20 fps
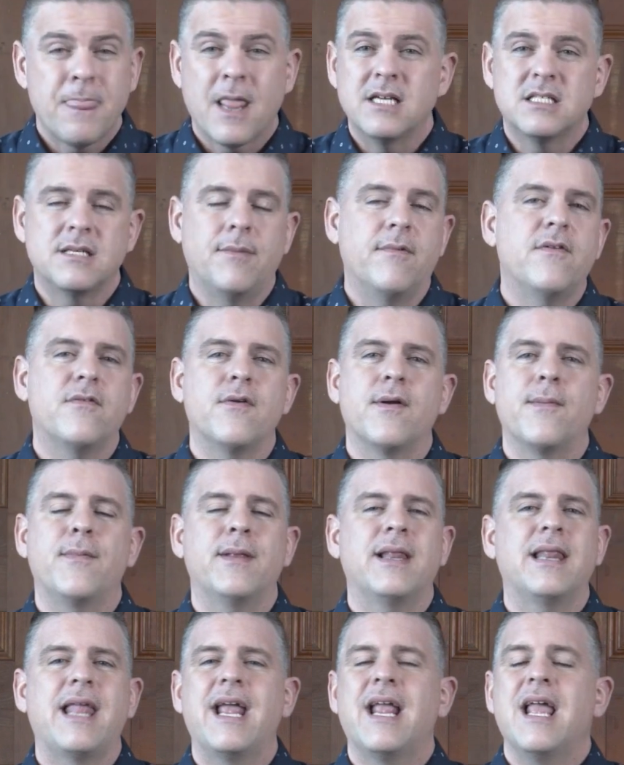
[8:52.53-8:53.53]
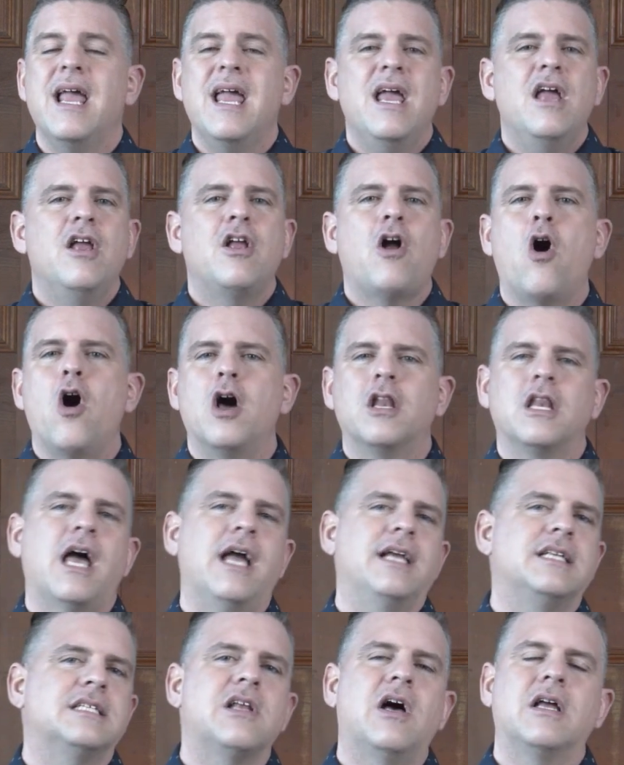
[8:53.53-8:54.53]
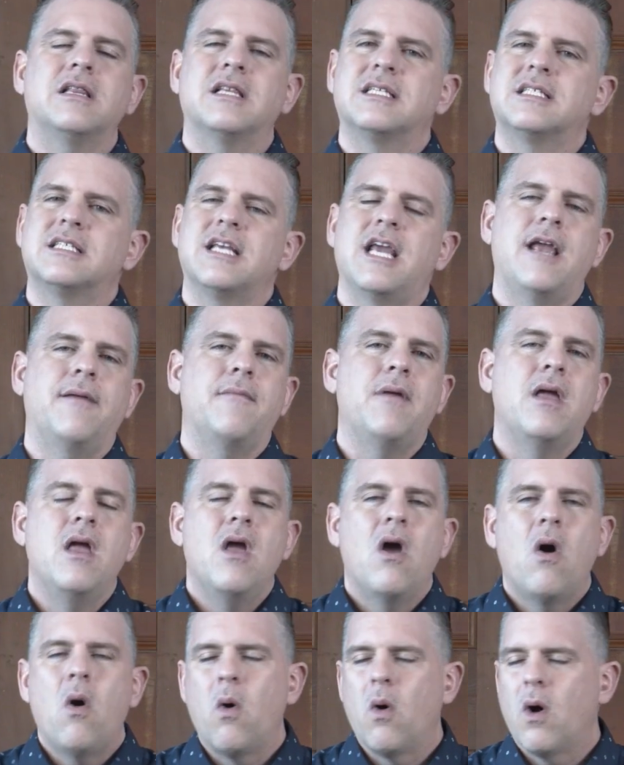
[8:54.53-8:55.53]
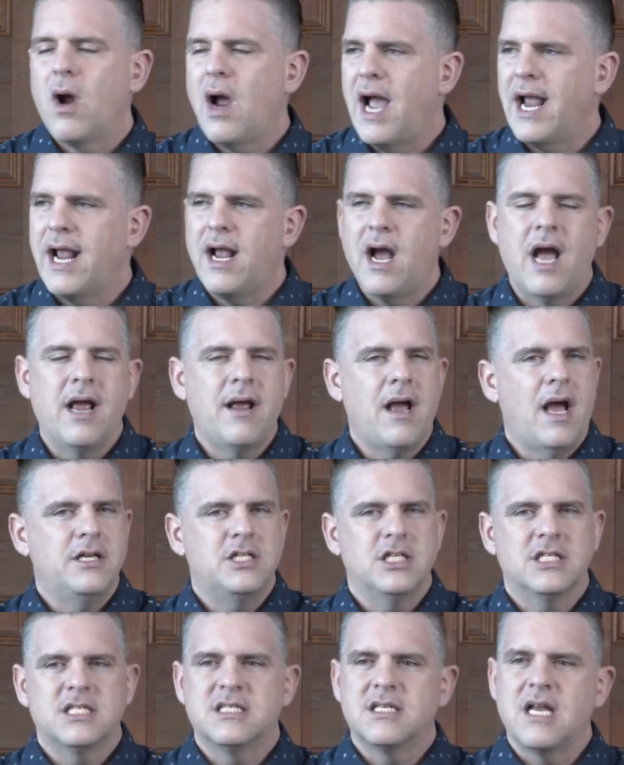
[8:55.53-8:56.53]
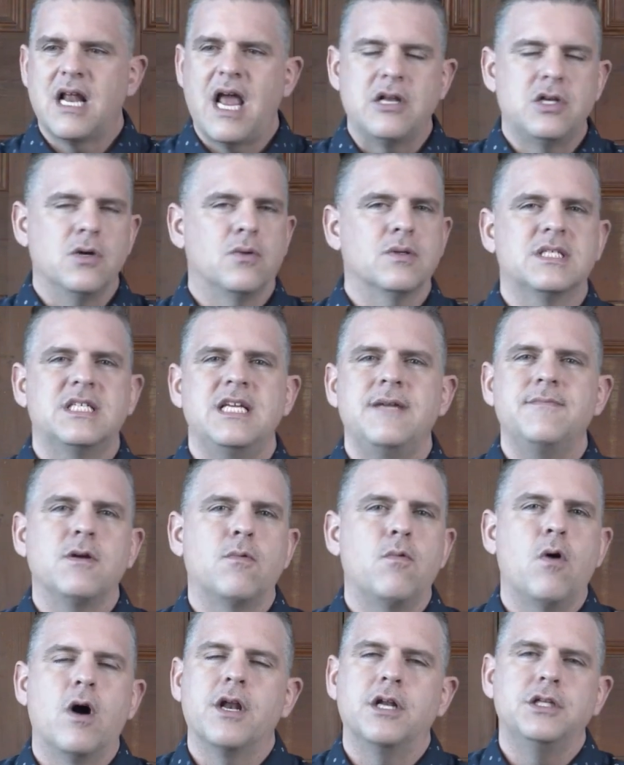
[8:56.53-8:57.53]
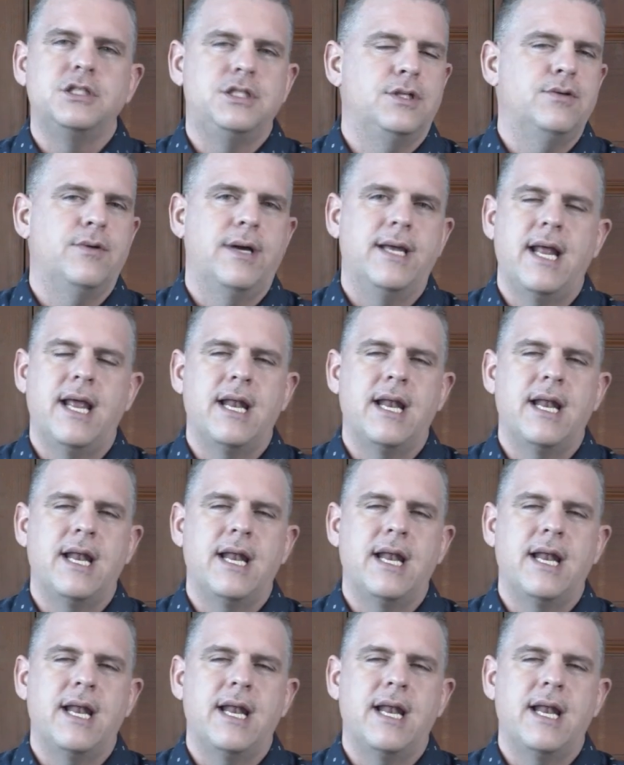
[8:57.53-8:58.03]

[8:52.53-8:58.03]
Some of you have been like, online's not the same, or I just don't seem to want to do it.